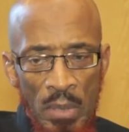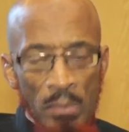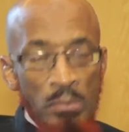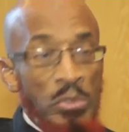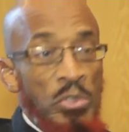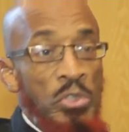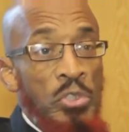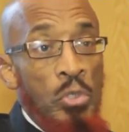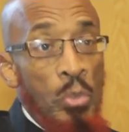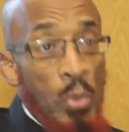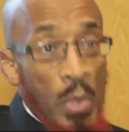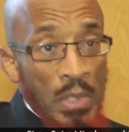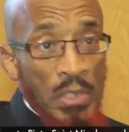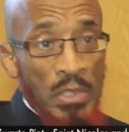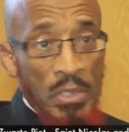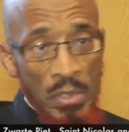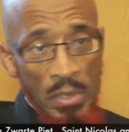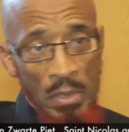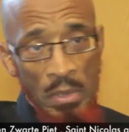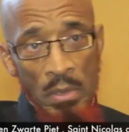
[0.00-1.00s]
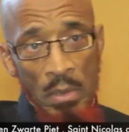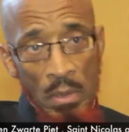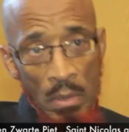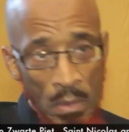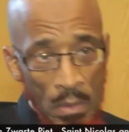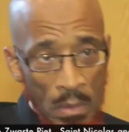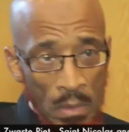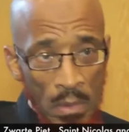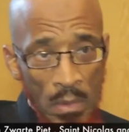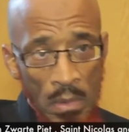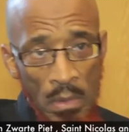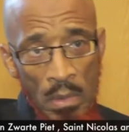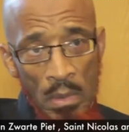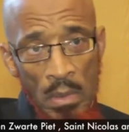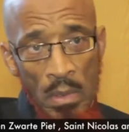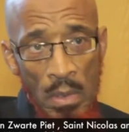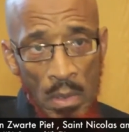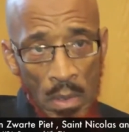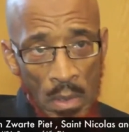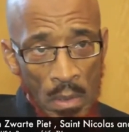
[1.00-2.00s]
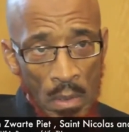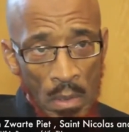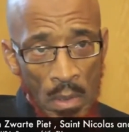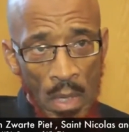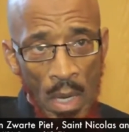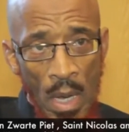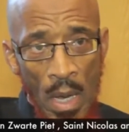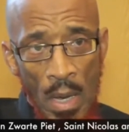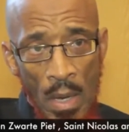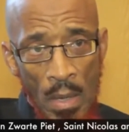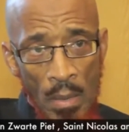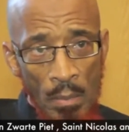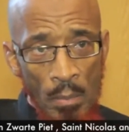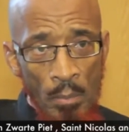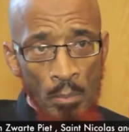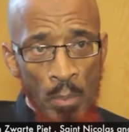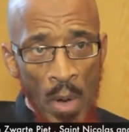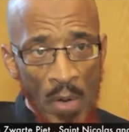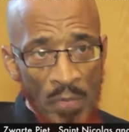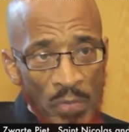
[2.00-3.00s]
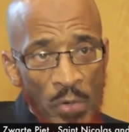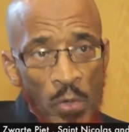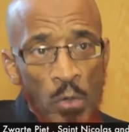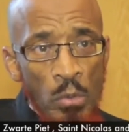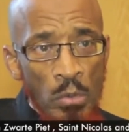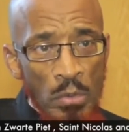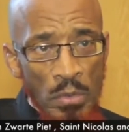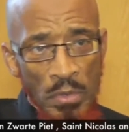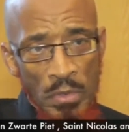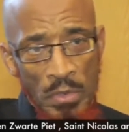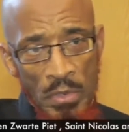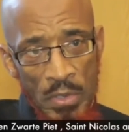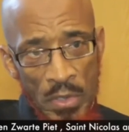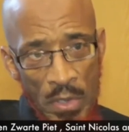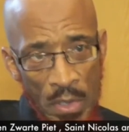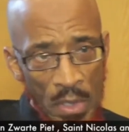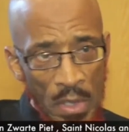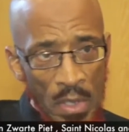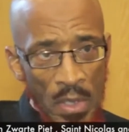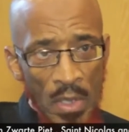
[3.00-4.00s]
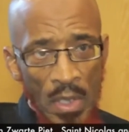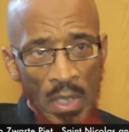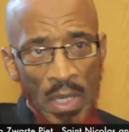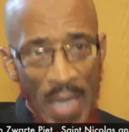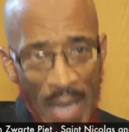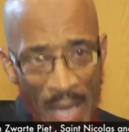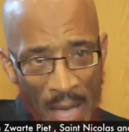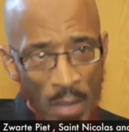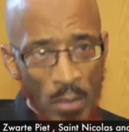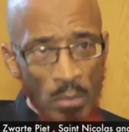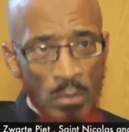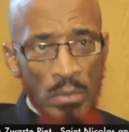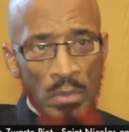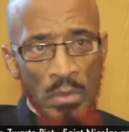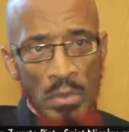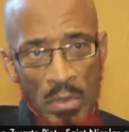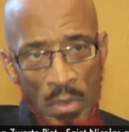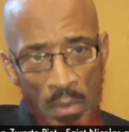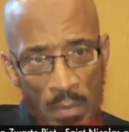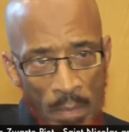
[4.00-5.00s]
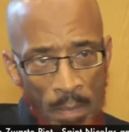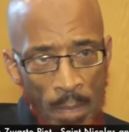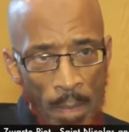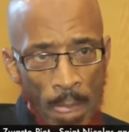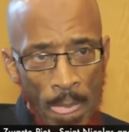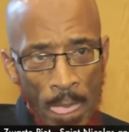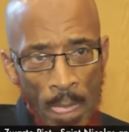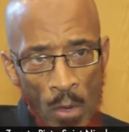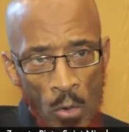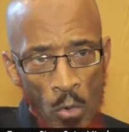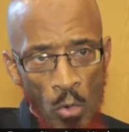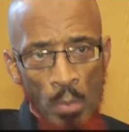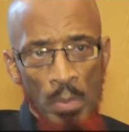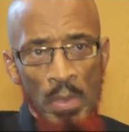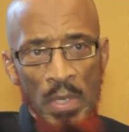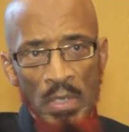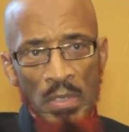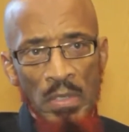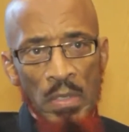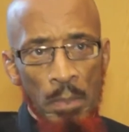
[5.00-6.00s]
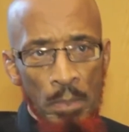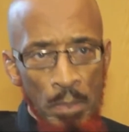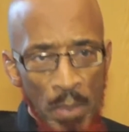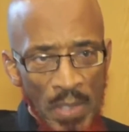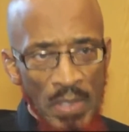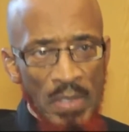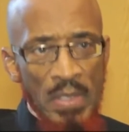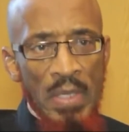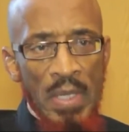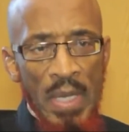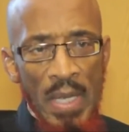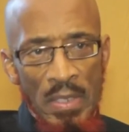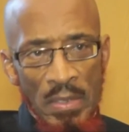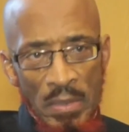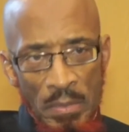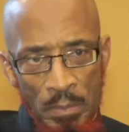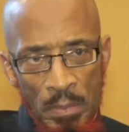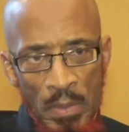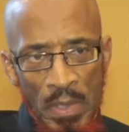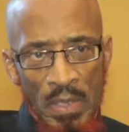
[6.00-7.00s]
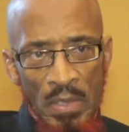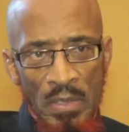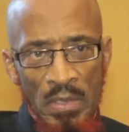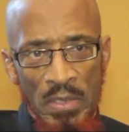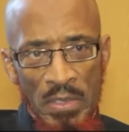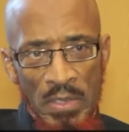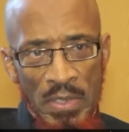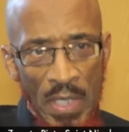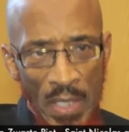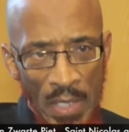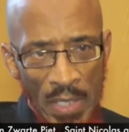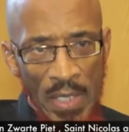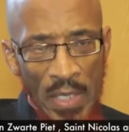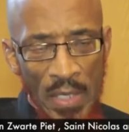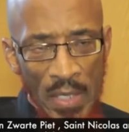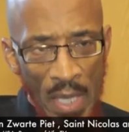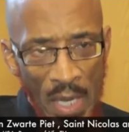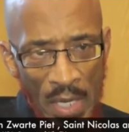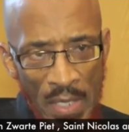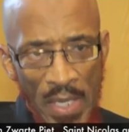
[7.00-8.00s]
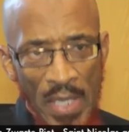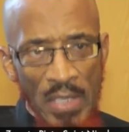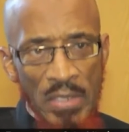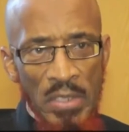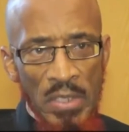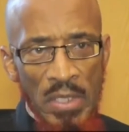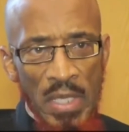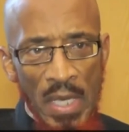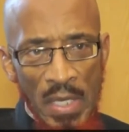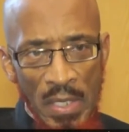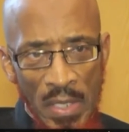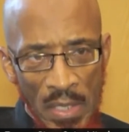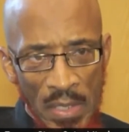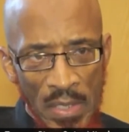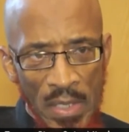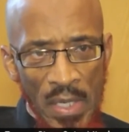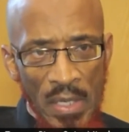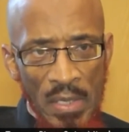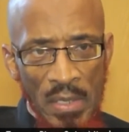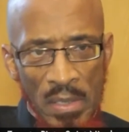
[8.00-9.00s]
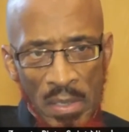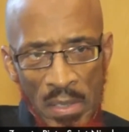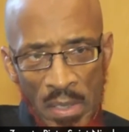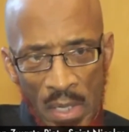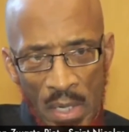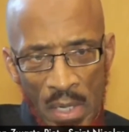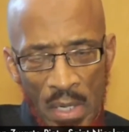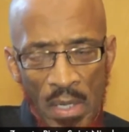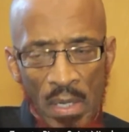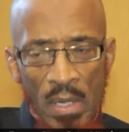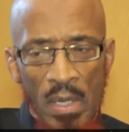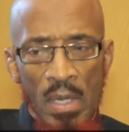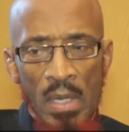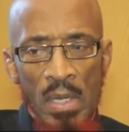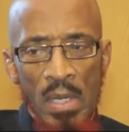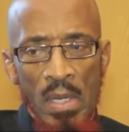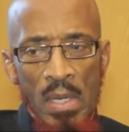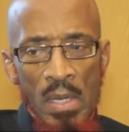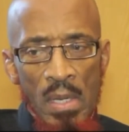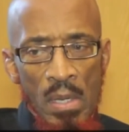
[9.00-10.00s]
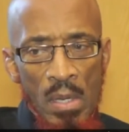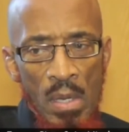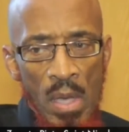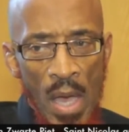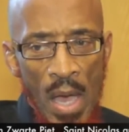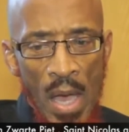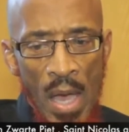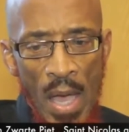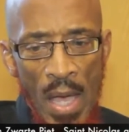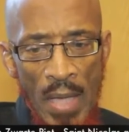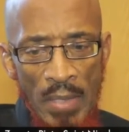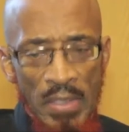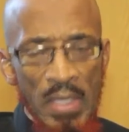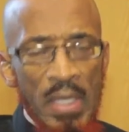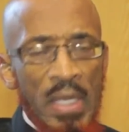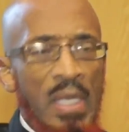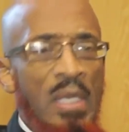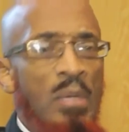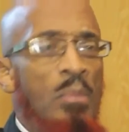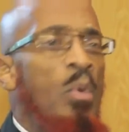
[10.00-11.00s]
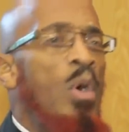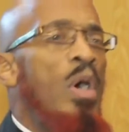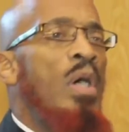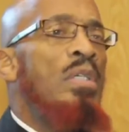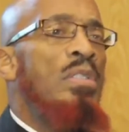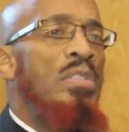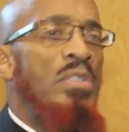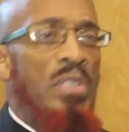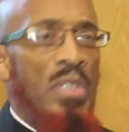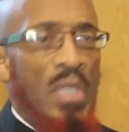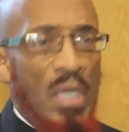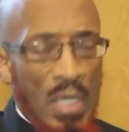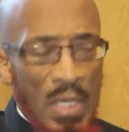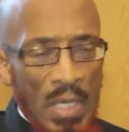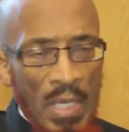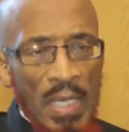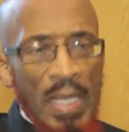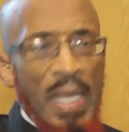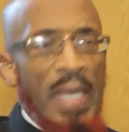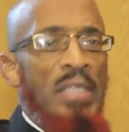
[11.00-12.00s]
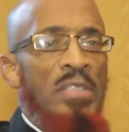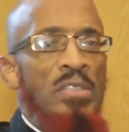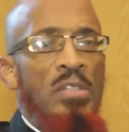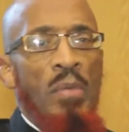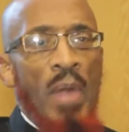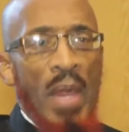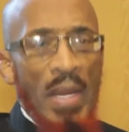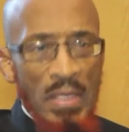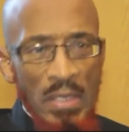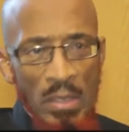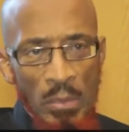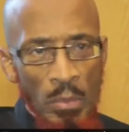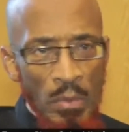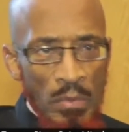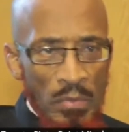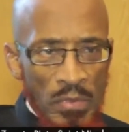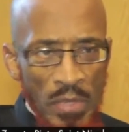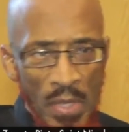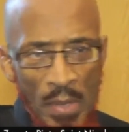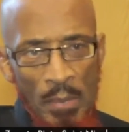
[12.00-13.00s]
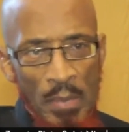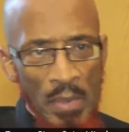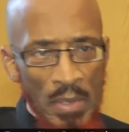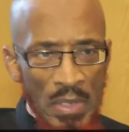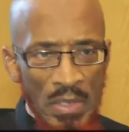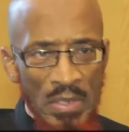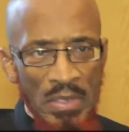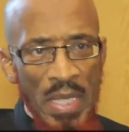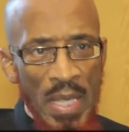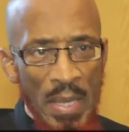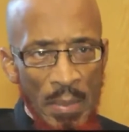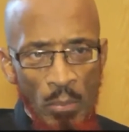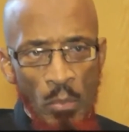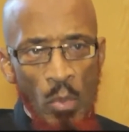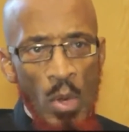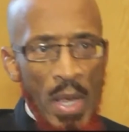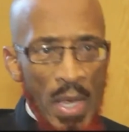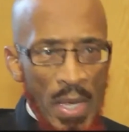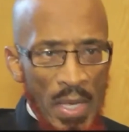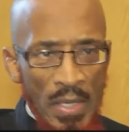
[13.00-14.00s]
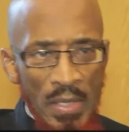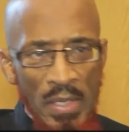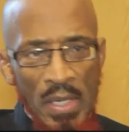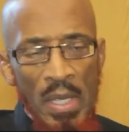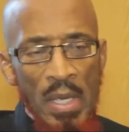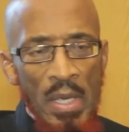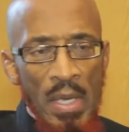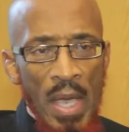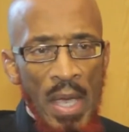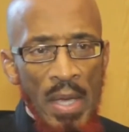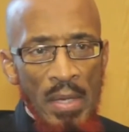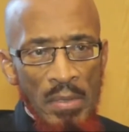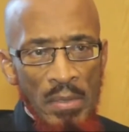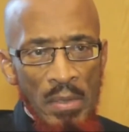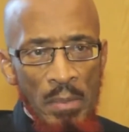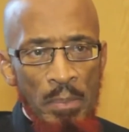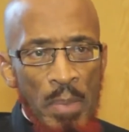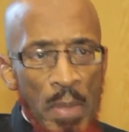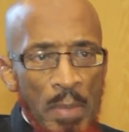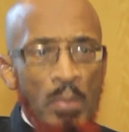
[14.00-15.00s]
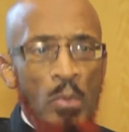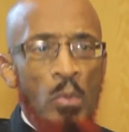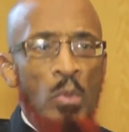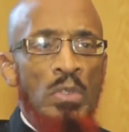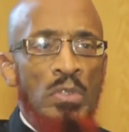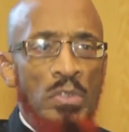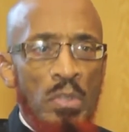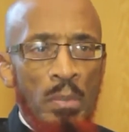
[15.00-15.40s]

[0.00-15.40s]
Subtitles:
Jewish buffoons, clowns, who were being depicted as being silly and uneducated and And he was interacting with them in the same way, and the people was to